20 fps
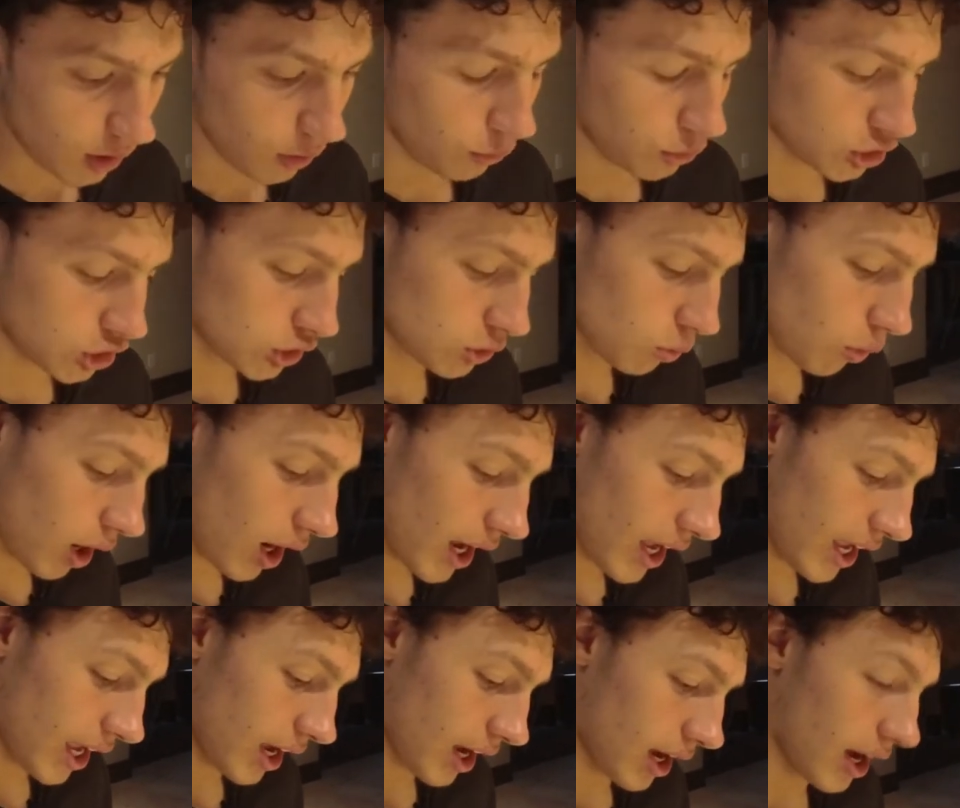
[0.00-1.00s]
which is
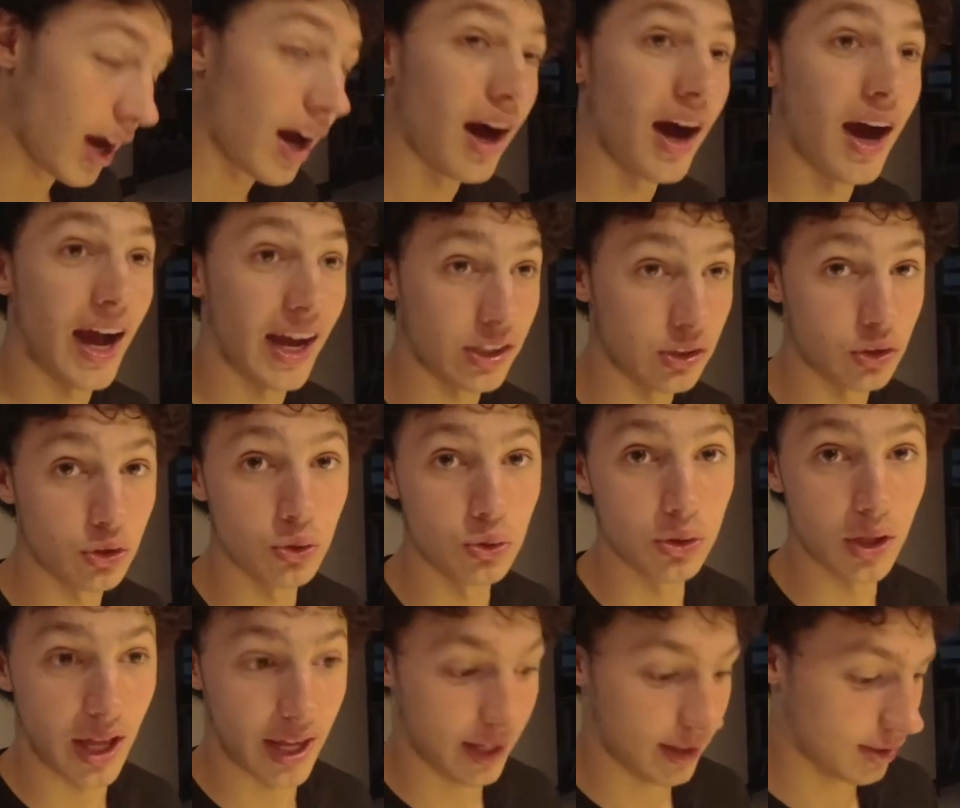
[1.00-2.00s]
why I do
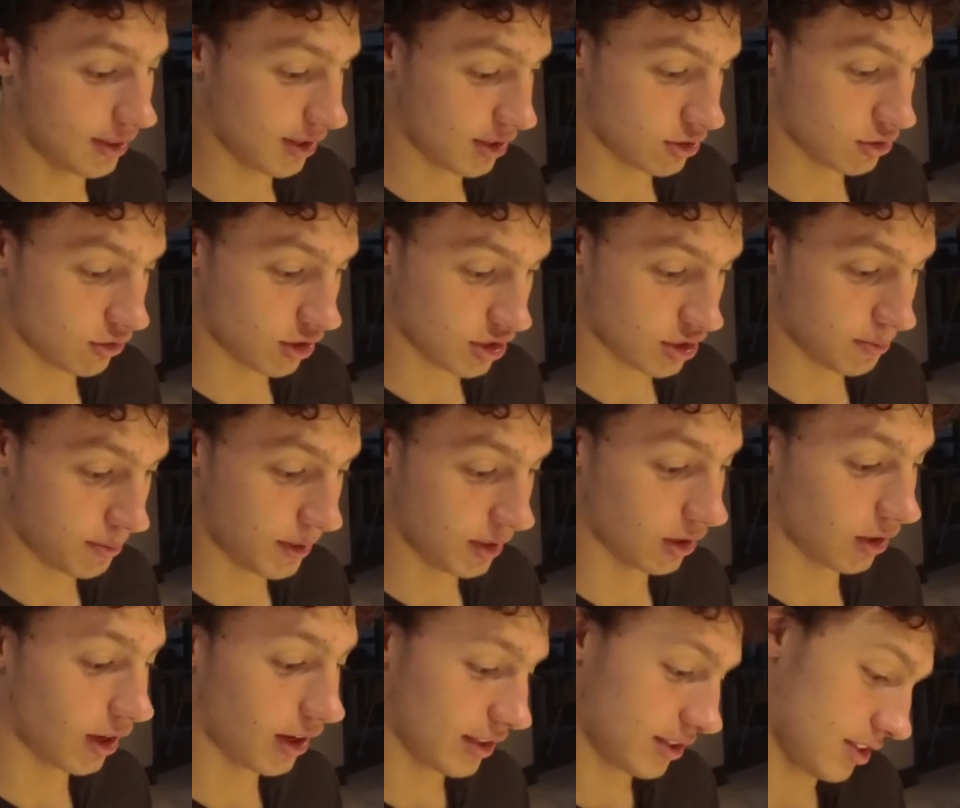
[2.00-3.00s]
like this recipe a
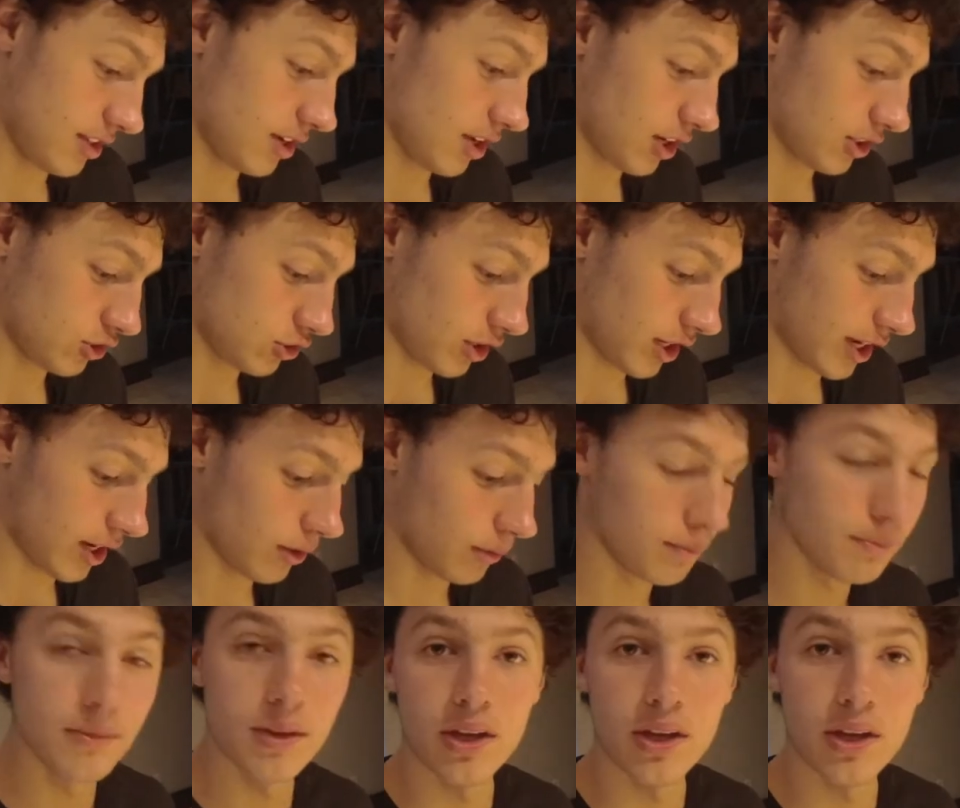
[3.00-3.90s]
lot. It did not dry out.